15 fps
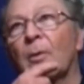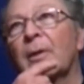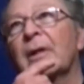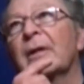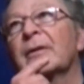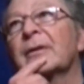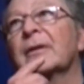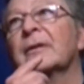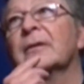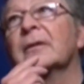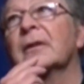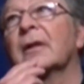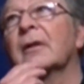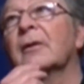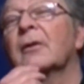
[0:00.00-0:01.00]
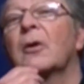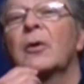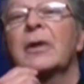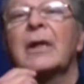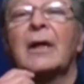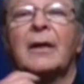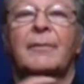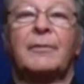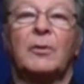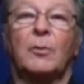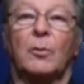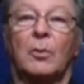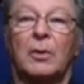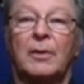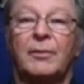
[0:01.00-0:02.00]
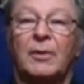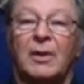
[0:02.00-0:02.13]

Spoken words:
What else is there? Oh yeah, if you